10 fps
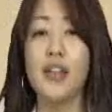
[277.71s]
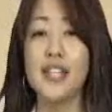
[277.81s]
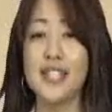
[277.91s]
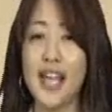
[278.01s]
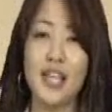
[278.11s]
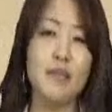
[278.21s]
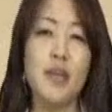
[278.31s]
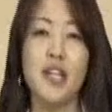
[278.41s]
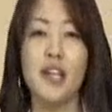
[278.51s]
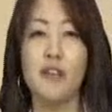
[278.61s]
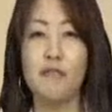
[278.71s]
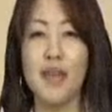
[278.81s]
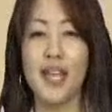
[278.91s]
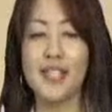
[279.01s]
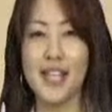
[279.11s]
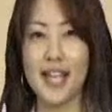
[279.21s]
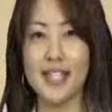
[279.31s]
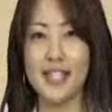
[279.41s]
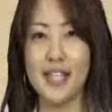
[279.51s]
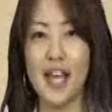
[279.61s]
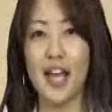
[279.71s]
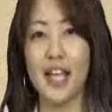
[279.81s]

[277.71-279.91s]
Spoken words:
The second meaning of make sense